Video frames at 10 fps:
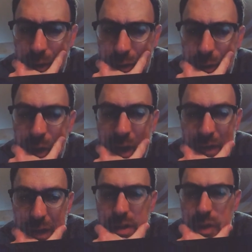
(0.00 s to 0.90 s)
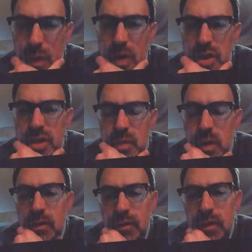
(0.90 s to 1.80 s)
And so, yes, Agent Orange is
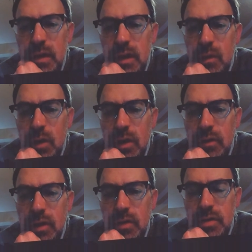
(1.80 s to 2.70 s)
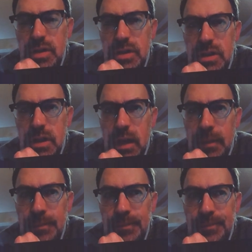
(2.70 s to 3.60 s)
one of those
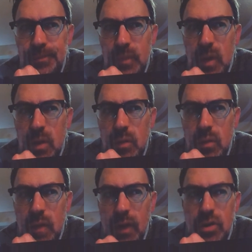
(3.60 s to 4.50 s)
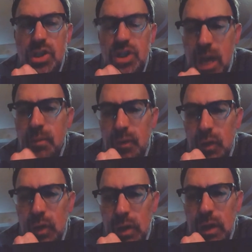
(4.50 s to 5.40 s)
rather
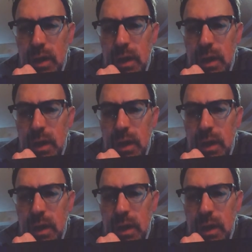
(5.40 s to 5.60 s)
shameful